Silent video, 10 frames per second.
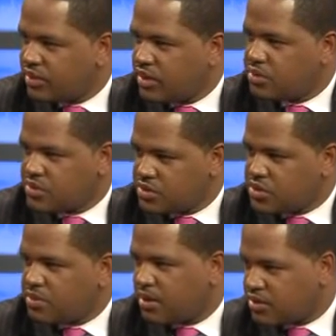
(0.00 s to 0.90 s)
He was
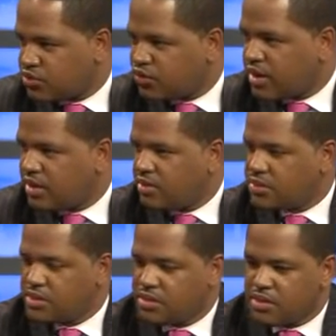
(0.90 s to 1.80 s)
sincere about his faith. He was
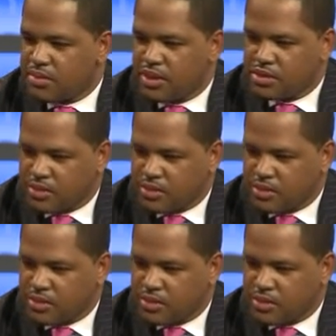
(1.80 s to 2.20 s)
sincere about his